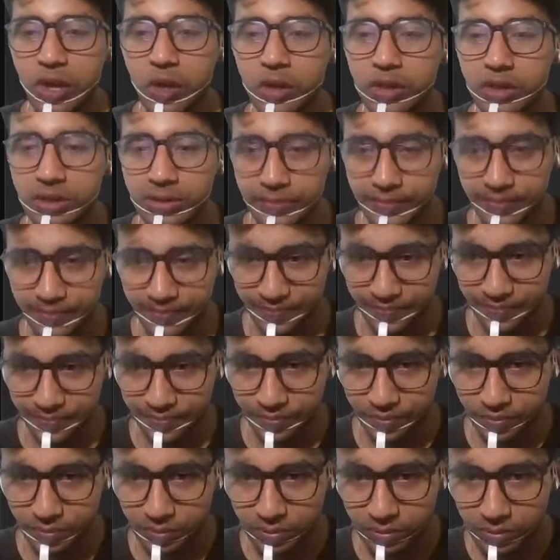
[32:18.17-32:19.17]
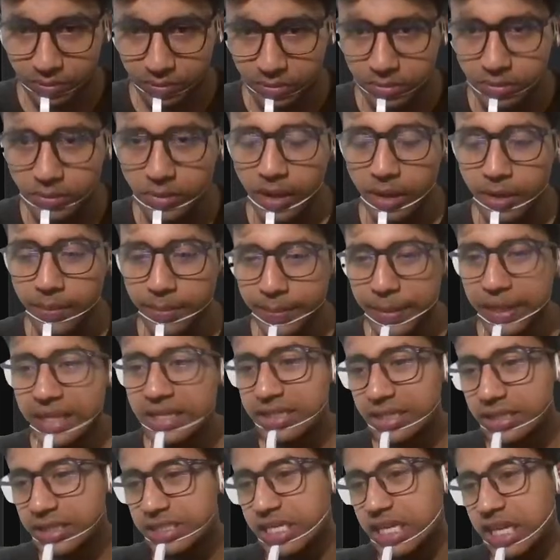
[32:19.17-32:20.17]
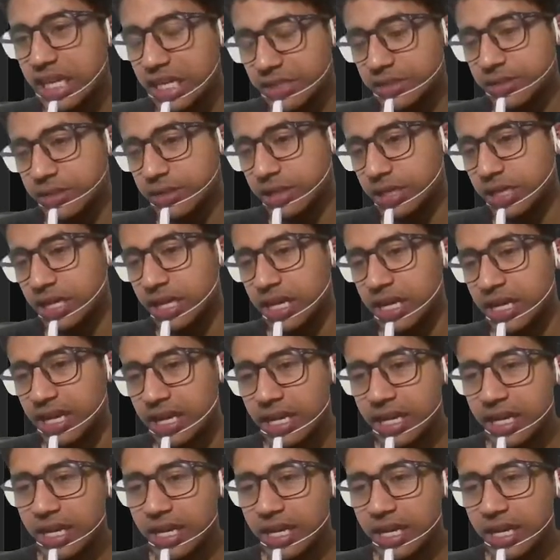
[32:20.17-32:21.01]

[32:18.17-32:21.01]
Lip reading: on basic JS. Okay?